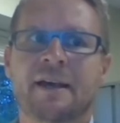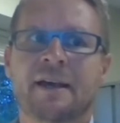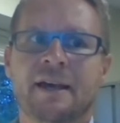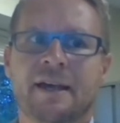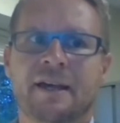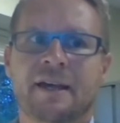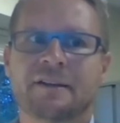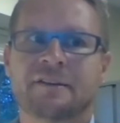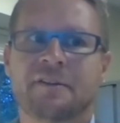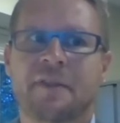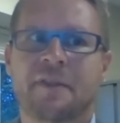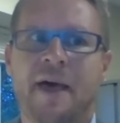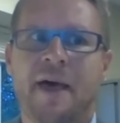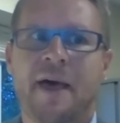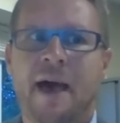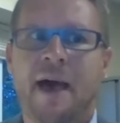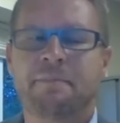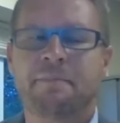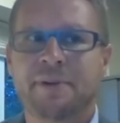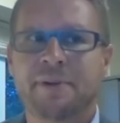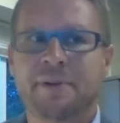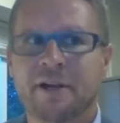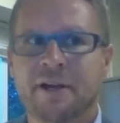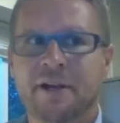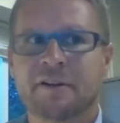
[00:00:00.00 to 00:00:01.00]
Is
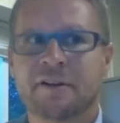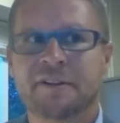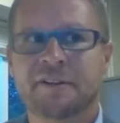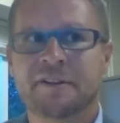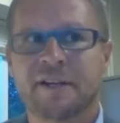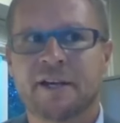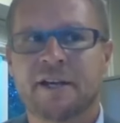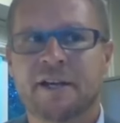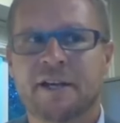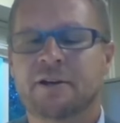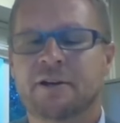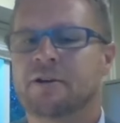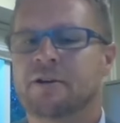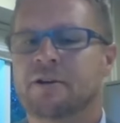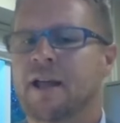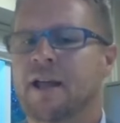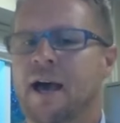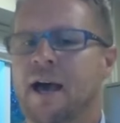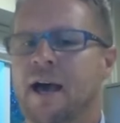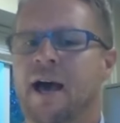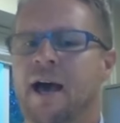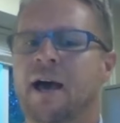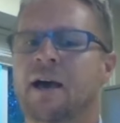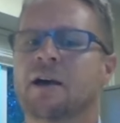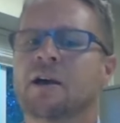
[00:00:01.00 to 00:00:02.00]
that Pearson or
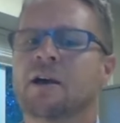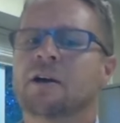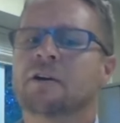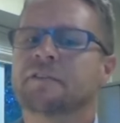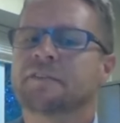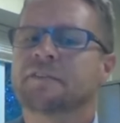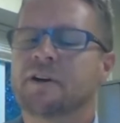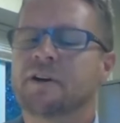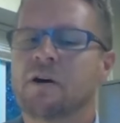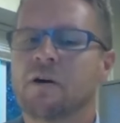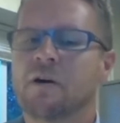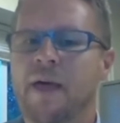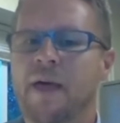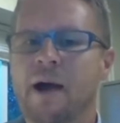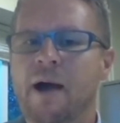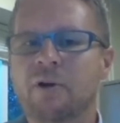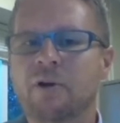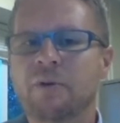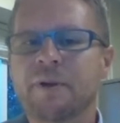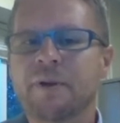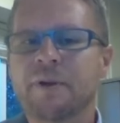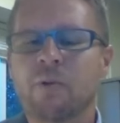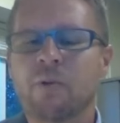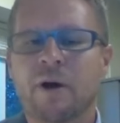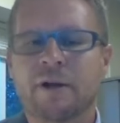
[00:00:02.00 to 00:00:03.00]
not? So that would
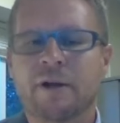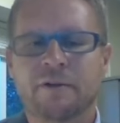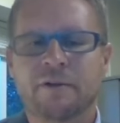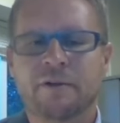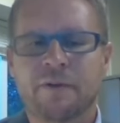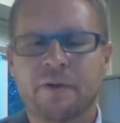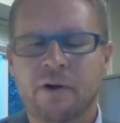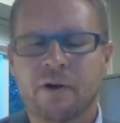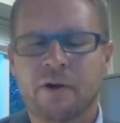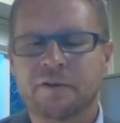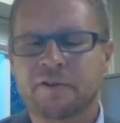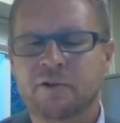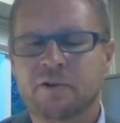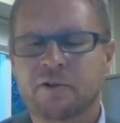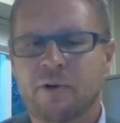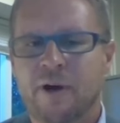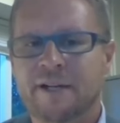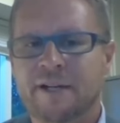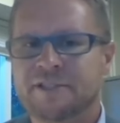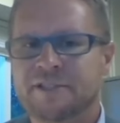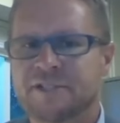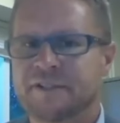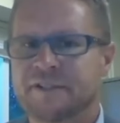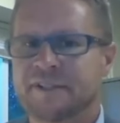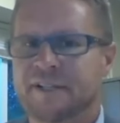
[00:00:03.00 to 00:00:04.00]
be one of those
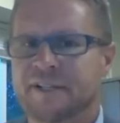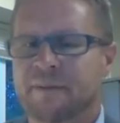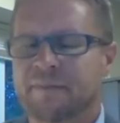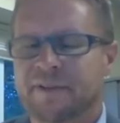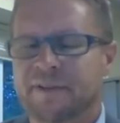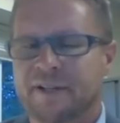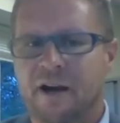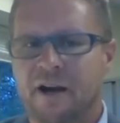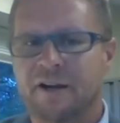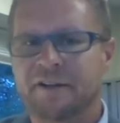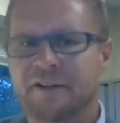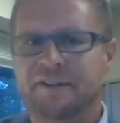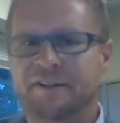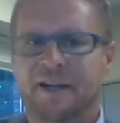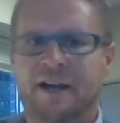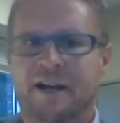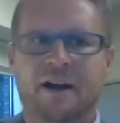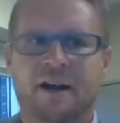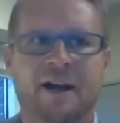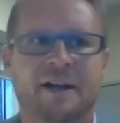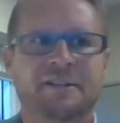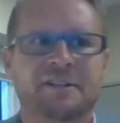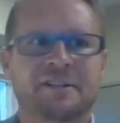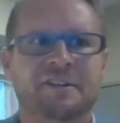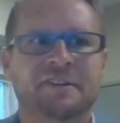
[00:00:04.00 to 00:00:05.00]
questions. And I'm sorry,
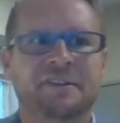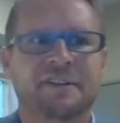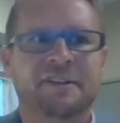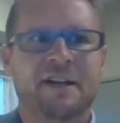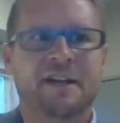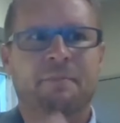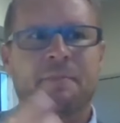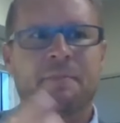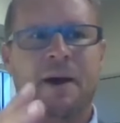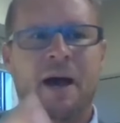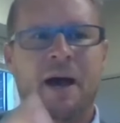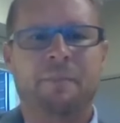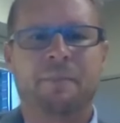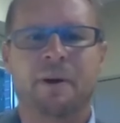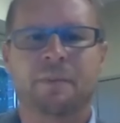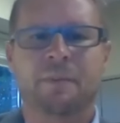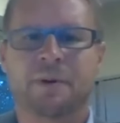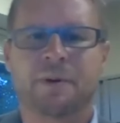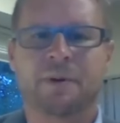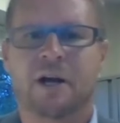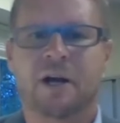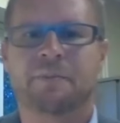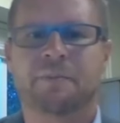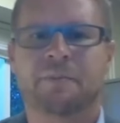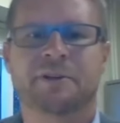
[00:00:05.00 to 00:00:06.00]
Sarah, I just see it pop up a
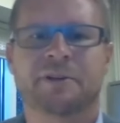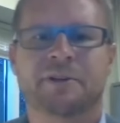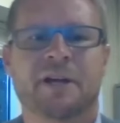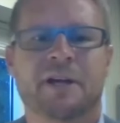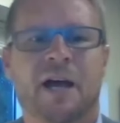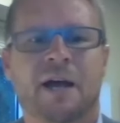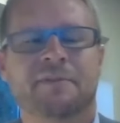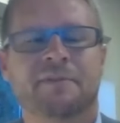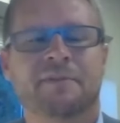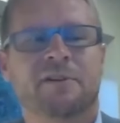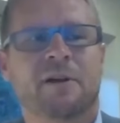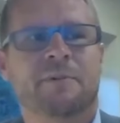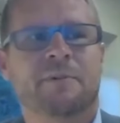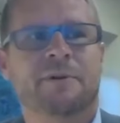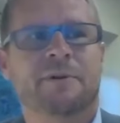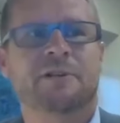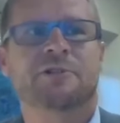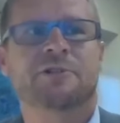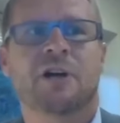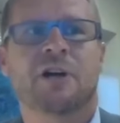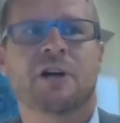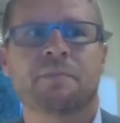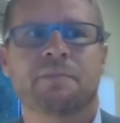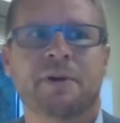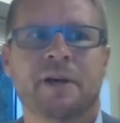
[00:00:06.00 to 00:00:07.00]
couple times. So I'm going to
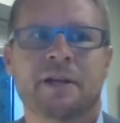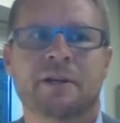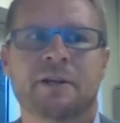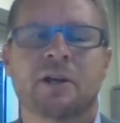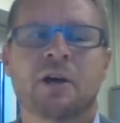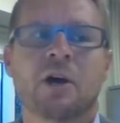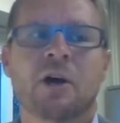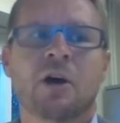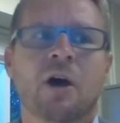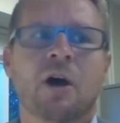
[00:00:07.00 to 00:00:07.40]
jump in.